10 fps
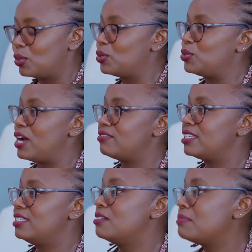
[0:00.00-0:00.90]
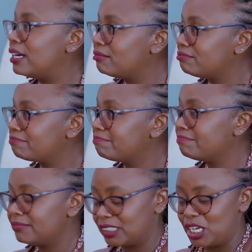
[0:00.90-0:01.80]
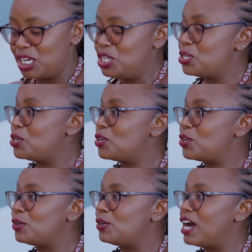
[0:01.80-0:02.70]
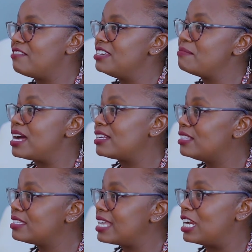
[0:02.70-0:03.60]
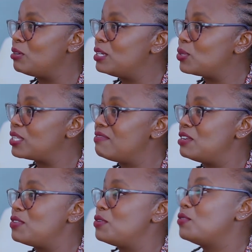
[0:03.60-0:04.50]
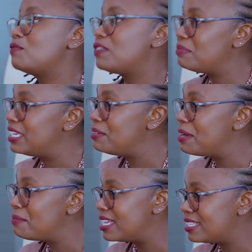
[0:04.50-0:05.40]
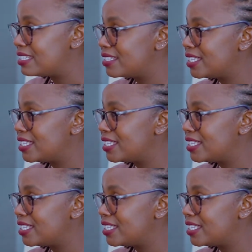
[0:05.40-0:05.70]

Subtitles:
because you have stigma. You're having battles, allow me to say, even with your own family members.